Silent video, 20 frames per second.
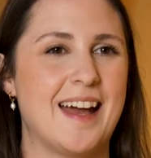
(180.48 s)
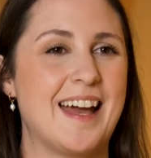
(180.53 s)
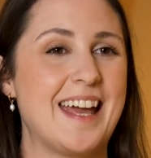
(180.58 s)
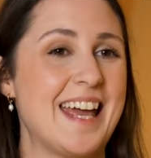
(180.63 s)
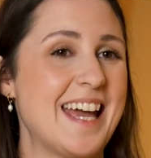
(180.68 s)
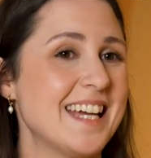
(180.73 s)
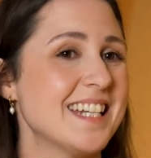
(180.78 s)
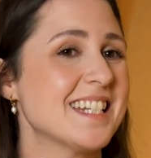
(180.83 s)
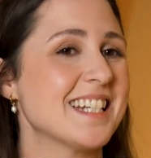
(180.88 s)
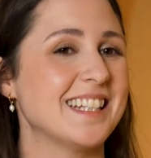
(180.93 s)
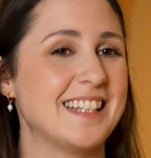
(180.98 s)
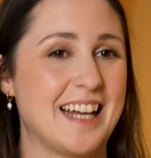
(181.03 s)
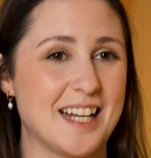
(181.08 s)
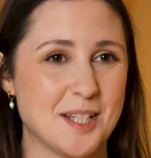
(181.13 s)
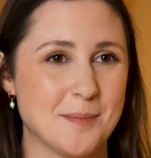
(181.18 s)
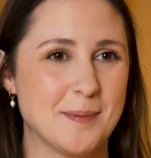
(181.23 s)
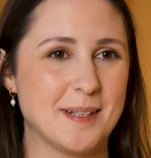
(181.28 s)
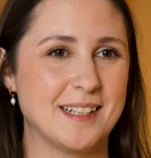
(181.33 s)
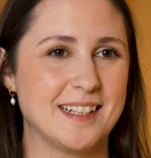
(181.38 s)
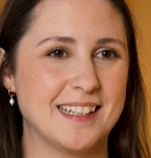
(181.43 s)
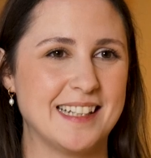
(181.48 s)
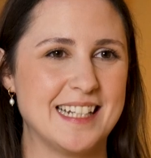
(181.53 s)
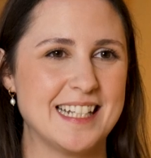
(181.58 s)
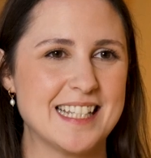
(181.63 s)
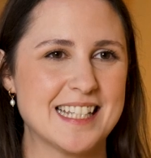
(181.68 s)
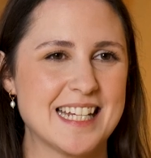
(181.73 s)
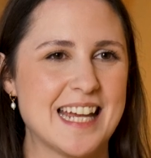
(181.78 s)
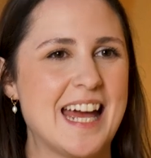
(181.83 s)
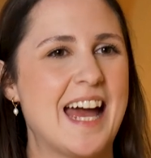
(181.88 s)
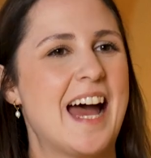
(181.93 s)
And last but not
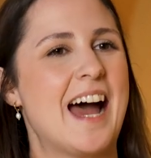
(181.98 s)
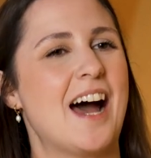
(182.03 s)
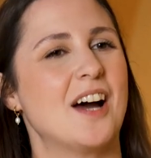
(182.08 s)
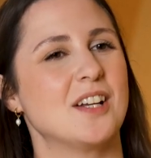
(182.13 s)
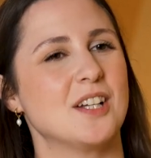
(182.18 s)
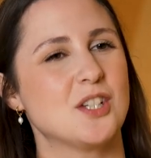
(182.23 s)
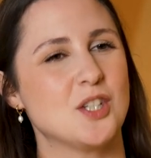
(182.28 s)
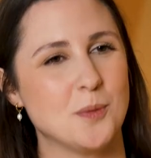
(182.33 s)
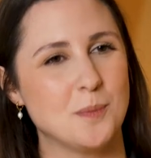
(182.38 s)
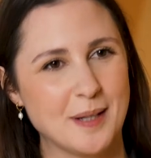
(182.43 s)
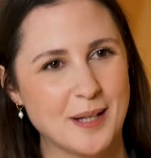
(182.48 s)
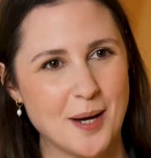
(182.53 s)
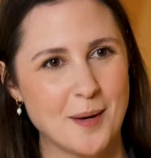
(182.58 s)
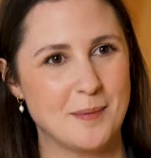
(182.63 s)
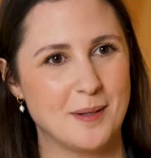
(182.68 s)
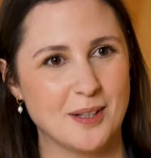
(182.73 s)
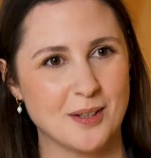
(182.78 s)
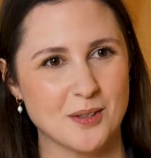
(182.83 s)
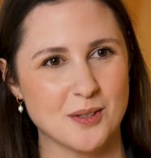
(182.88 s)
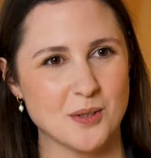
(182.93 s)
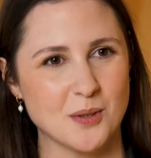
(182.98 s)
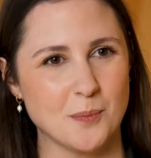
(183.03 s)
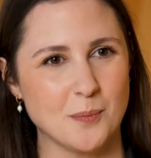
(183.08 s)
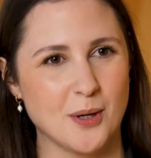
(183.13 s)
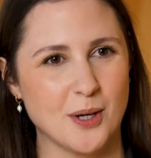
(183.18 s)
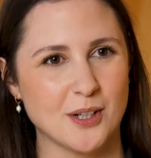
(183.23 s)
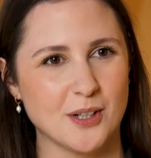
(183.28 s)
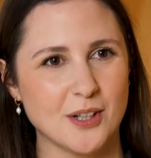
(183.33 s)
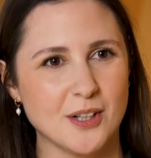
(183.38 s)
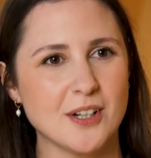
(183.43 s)
least, how did you become a Loxone
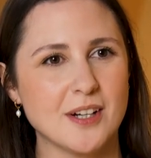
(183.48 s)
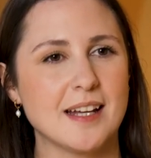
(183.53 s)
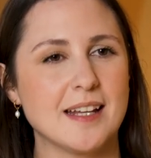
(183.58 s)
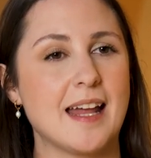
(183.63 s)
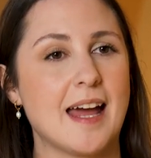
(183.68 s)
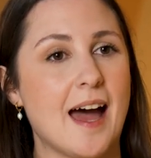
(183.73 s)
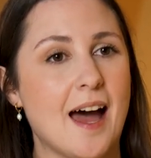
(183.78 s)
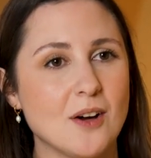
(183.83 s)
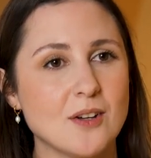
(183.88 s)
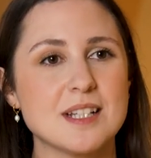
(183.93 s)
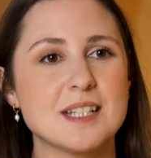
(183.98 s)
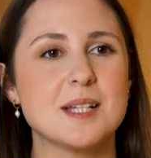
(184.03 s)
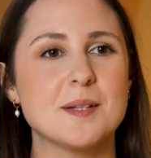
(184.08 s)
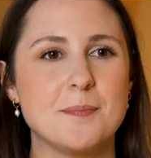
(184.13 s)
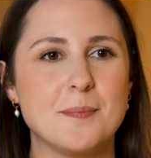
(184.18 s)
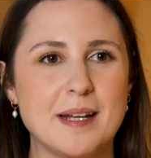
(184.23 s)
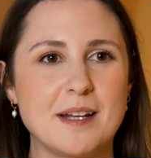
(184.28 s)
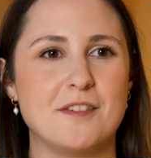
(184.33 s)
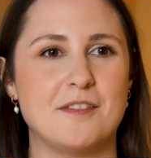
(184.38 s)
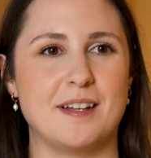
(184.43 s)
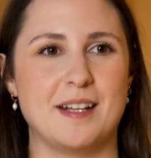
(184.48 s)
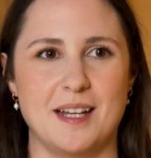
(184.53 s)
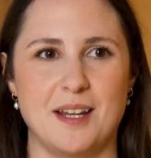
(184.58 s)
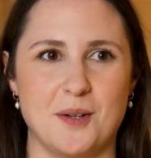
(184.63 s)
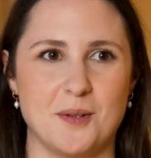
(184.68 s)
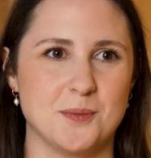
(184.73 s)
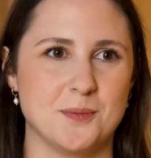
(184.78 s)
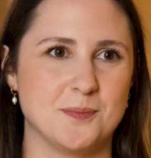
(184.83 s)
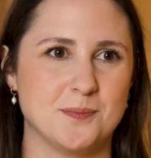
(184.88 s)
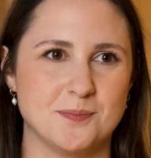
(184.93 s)
partner and how does it benefit you?